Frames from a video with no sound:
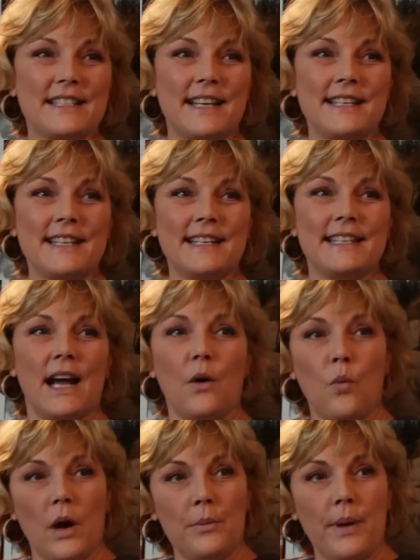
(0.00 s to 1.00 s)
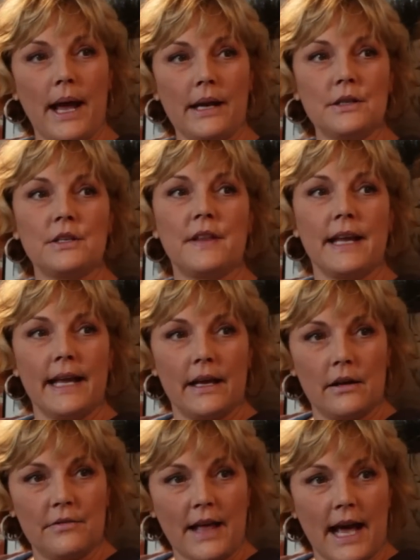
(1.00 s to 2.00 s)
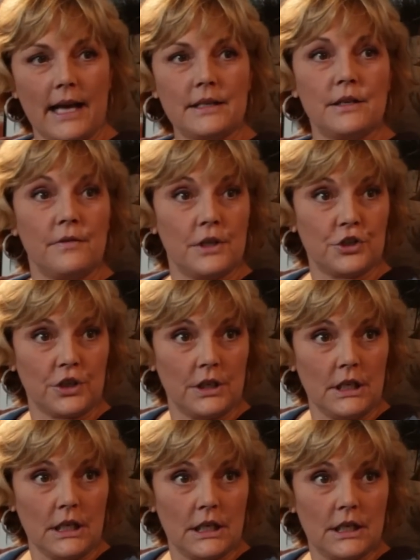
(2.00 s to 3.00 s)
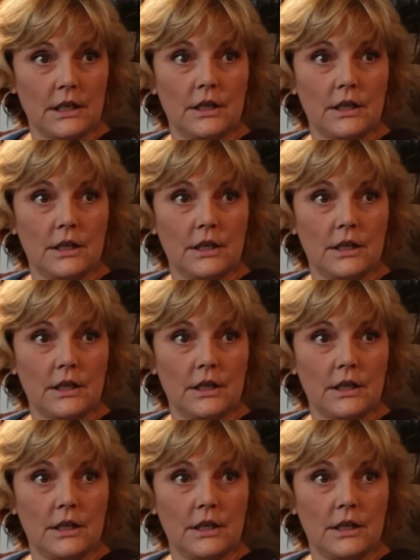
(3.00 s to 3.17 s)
because I sent out 1 packet to the head of that division.